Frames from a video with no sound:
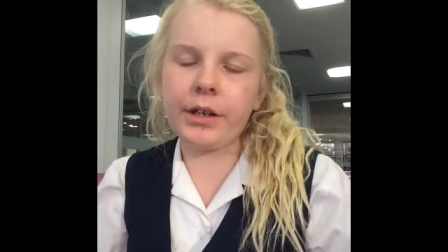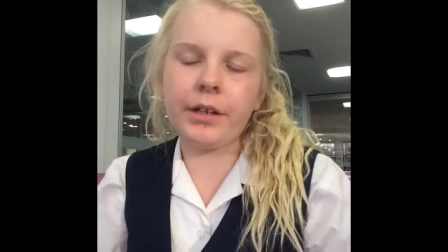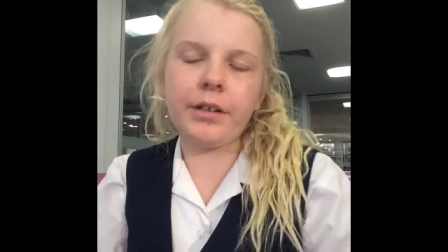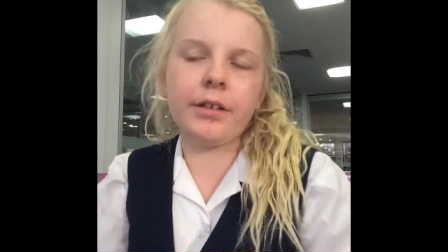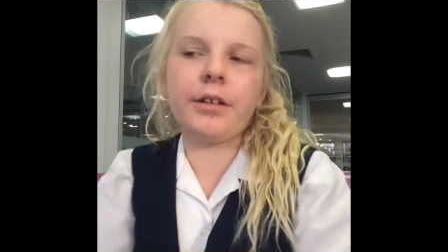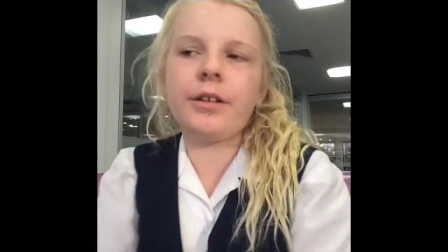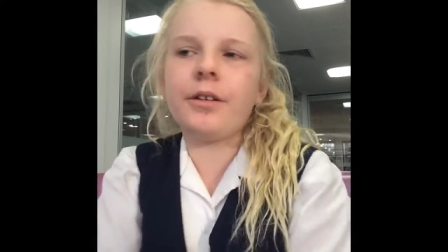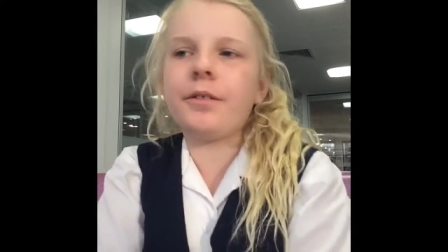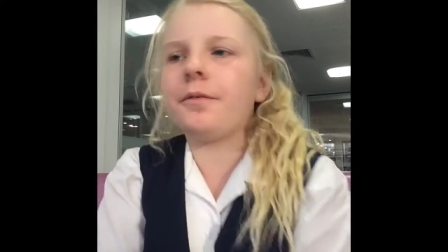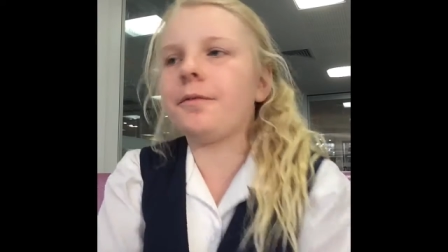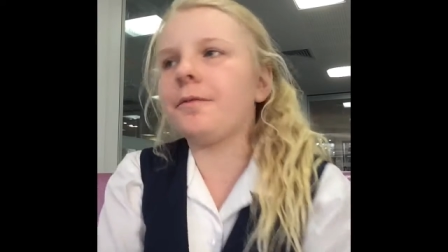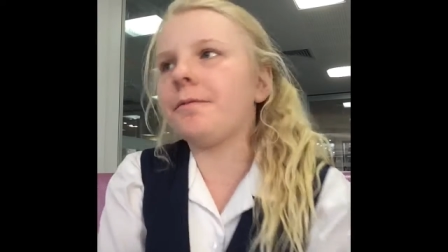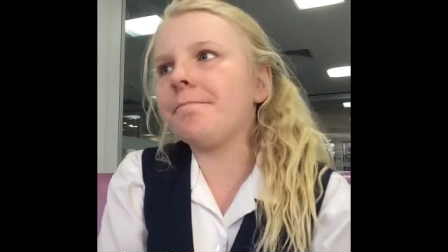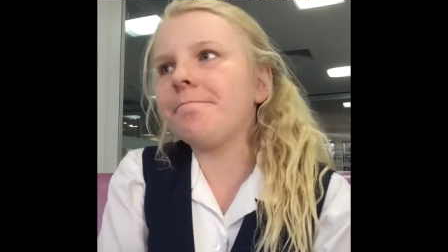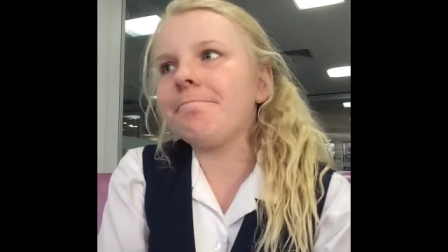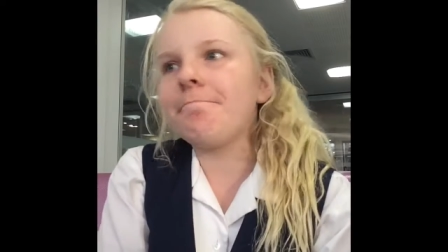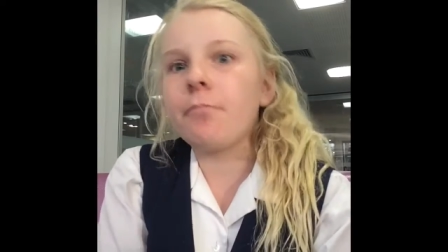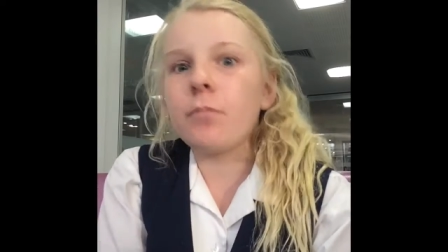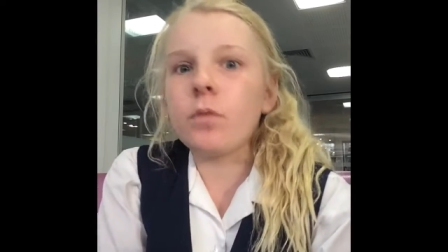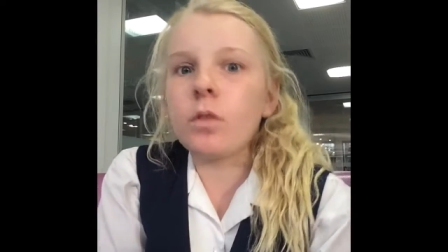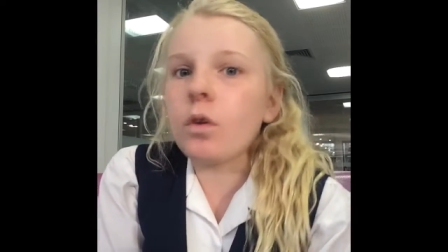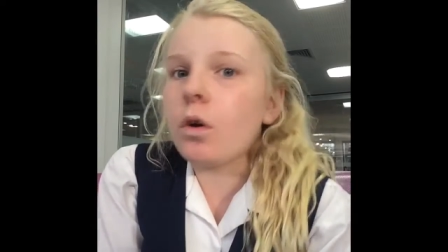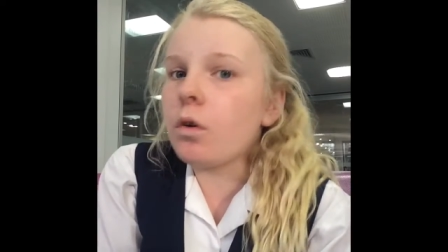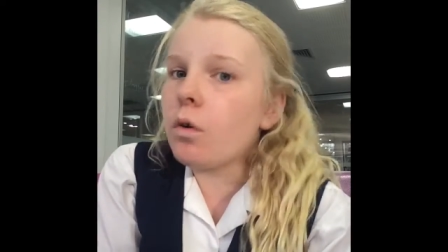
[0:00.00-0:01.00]
I love
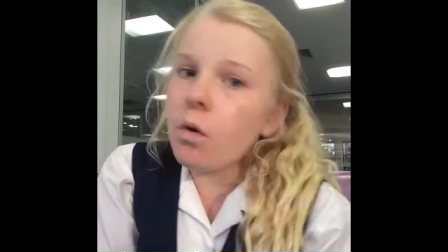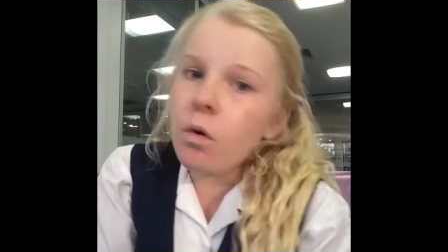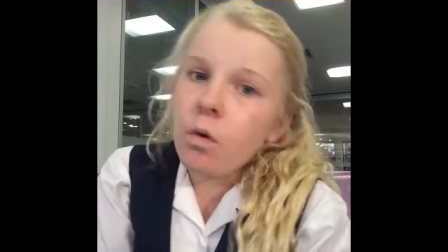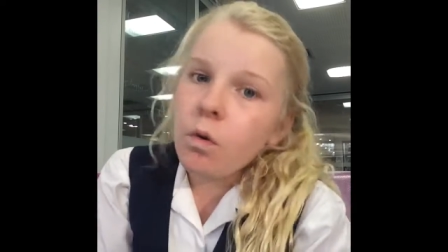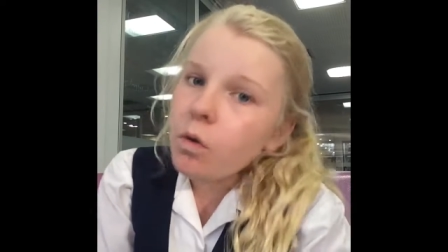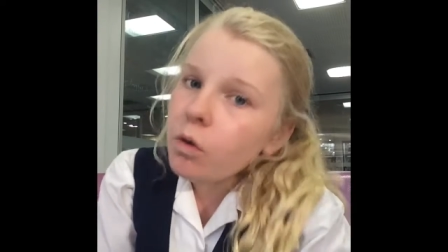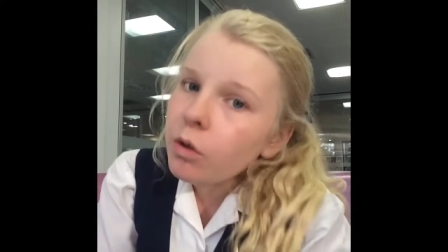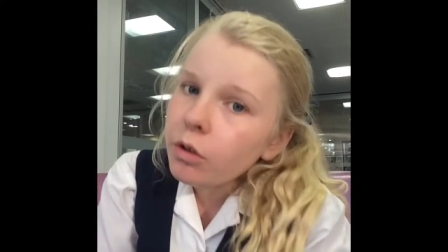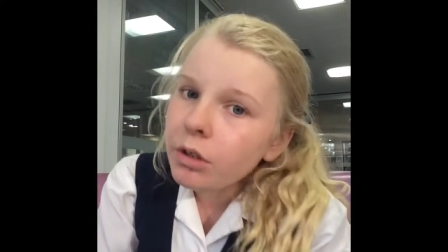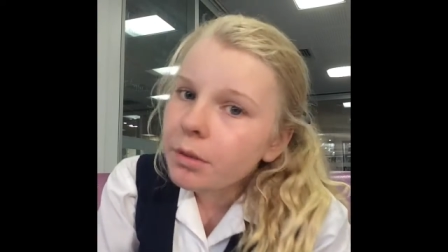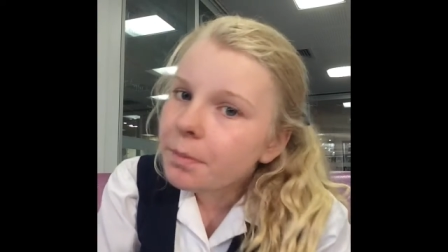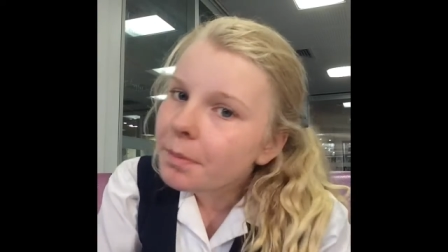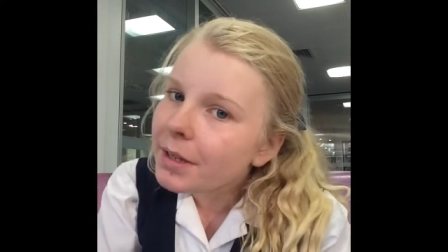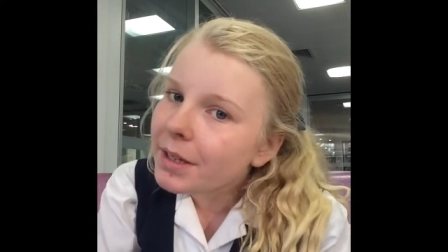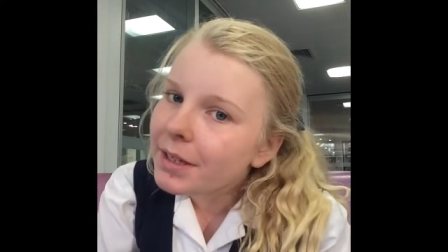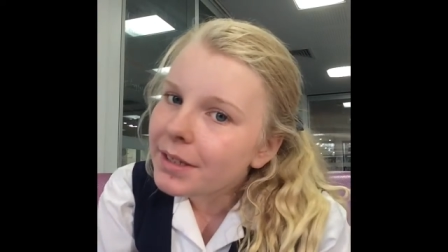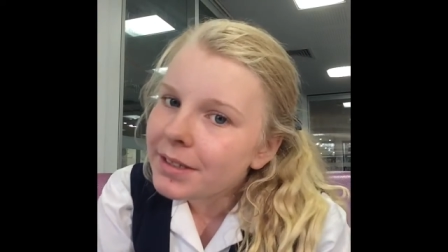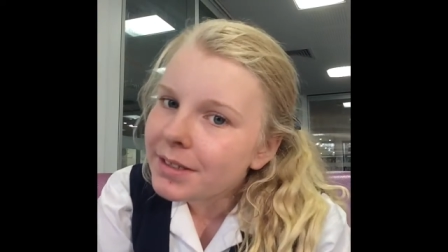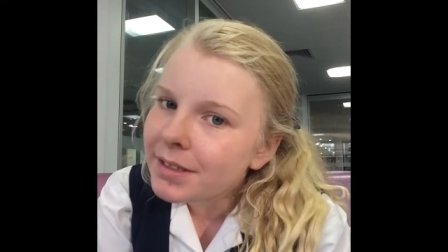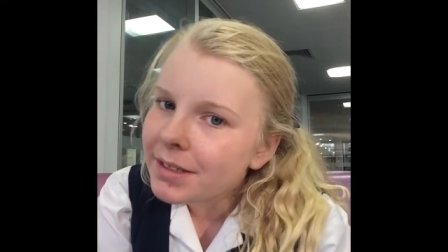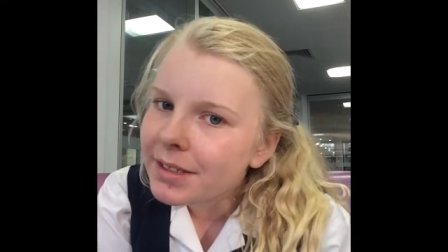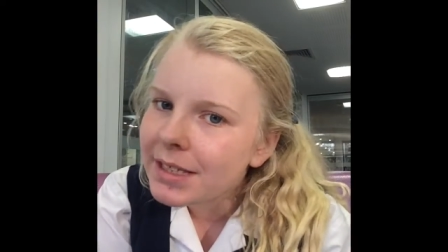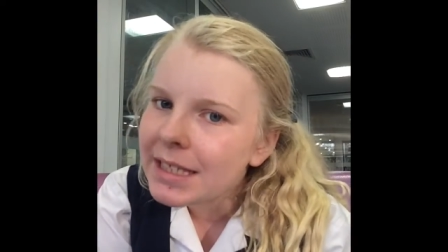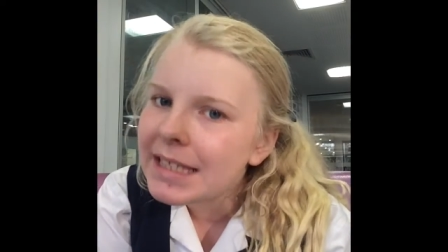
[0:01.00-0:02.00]
all the
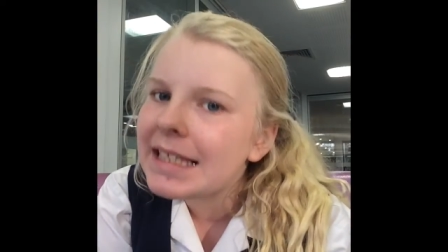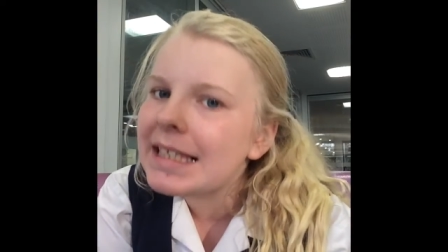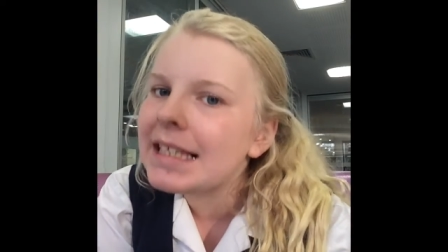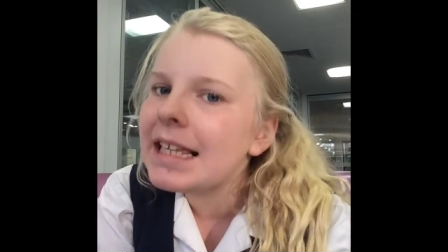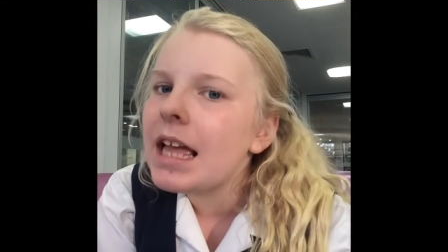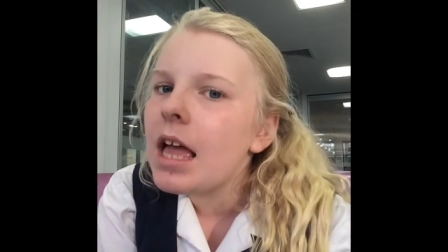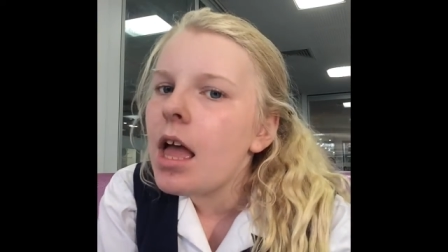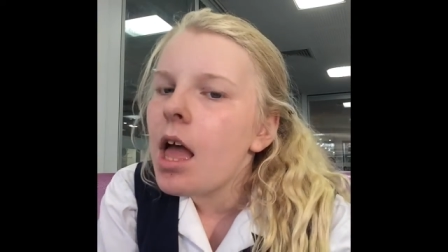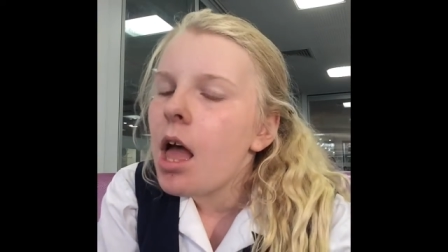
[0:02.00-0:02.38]
places.